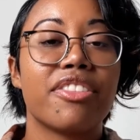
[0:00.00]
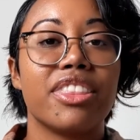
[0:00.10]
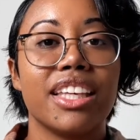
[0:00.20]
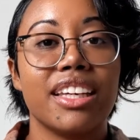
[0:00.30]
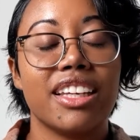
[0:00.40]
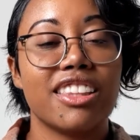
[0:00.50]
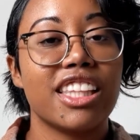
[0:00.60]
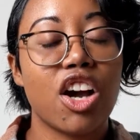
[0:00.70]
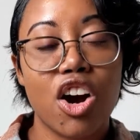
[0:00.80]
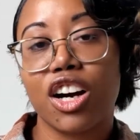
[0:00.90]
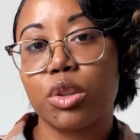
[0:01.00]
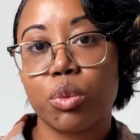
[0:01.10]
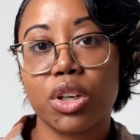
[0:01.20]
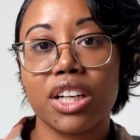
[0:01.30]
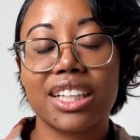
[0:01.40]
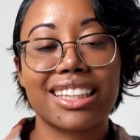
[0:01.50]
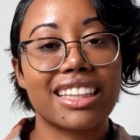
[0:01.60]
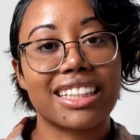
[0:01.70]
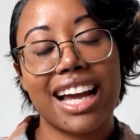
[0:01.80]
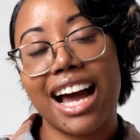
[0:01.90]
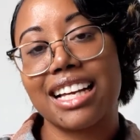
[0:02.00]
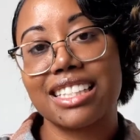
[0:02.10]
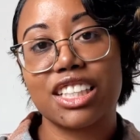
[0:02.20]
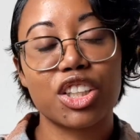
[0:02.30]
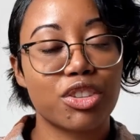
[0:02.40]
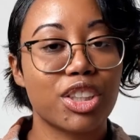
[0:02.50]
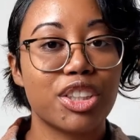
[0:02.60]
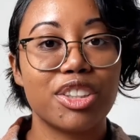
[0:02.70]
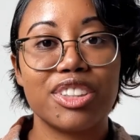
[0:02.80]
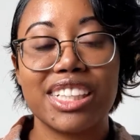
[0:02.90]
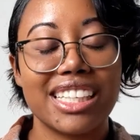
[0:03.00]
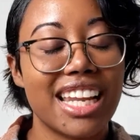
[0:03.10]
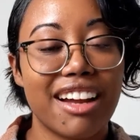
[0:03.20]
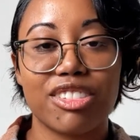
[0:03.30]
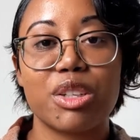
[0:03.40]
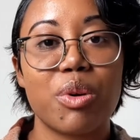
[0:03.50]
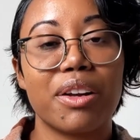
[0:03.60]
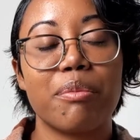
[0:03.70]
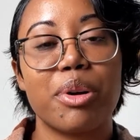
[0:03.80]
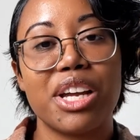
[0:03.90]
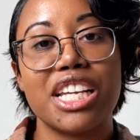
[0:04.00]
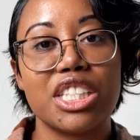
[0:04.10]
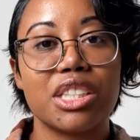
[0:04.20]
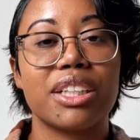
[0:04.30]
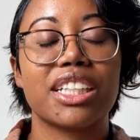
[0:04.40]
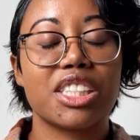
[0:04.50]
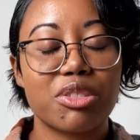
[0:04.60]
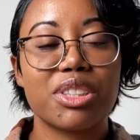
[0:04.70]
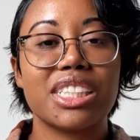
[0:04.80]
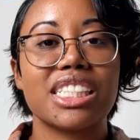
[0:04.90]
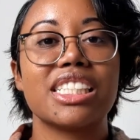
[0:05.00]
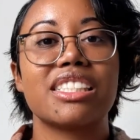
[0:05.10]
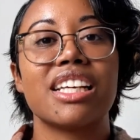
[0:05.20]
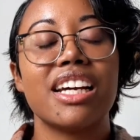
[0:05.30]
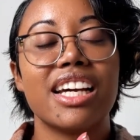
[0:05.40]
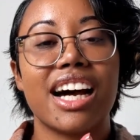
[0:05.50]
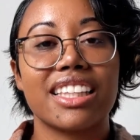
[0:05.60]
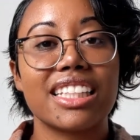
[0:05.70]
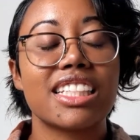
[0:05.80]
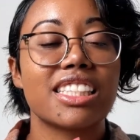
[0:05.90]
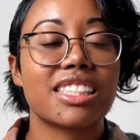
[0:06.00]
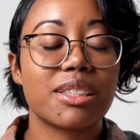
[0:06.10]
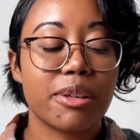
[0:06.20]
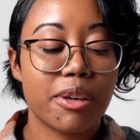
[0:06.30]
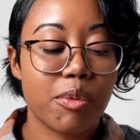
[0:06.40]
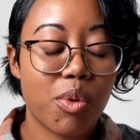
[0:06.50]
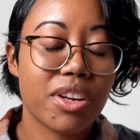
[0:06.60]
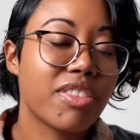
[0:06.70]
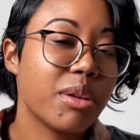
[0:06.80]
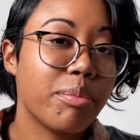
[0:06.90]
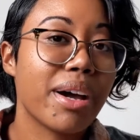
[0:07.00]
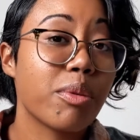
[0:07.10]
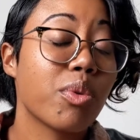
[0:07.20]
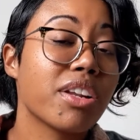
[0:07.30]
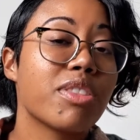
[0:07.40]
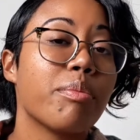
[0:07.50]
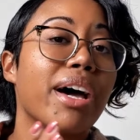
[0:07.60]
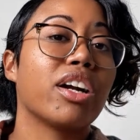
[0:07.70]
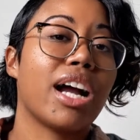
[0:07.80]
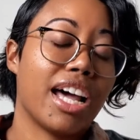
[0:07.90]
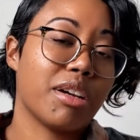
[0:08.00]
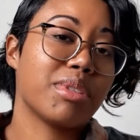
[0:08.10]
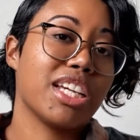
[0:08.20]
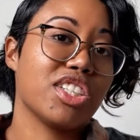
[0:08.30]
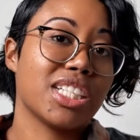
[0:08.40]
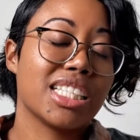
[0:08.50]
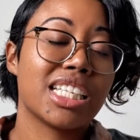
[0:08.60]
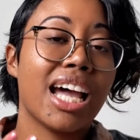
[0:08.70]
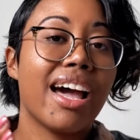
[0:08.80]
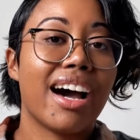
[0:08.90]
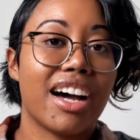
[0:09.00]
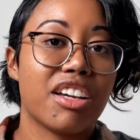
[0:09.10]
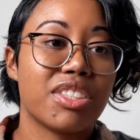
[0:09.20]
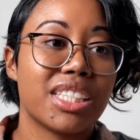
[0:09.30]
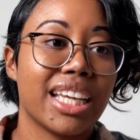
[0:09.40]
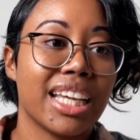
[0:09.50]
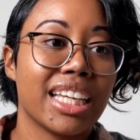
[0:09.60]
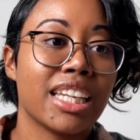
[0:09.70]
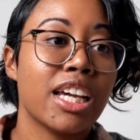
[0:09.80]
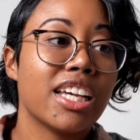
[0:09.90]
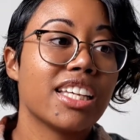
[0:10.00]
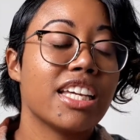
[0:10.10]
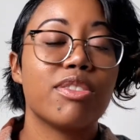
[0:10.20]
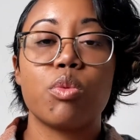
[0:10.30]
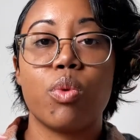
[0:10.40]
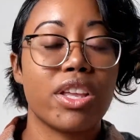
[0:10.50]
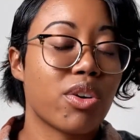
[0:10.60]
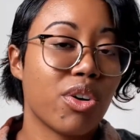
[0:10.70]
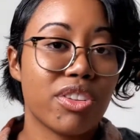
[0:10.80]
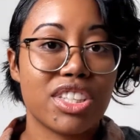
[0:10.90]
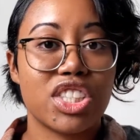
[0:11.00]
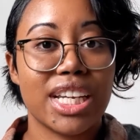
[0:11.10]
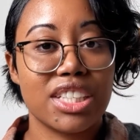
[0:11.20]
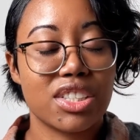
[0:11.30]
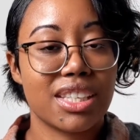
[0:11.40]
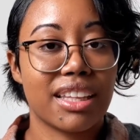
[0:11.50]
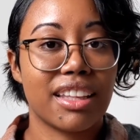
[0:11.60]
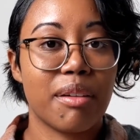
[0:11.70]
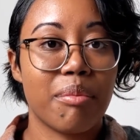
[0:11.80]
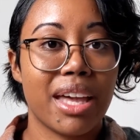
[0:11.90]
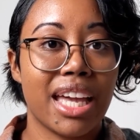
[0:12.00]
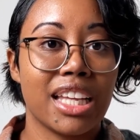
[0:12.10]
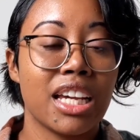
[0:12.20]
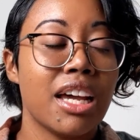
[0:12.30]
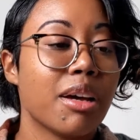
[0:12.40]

the hard work that the cast and crew and everyone put into it, because it really is, I think it's one of the better adaptations I've seen, even with all the changes that they made.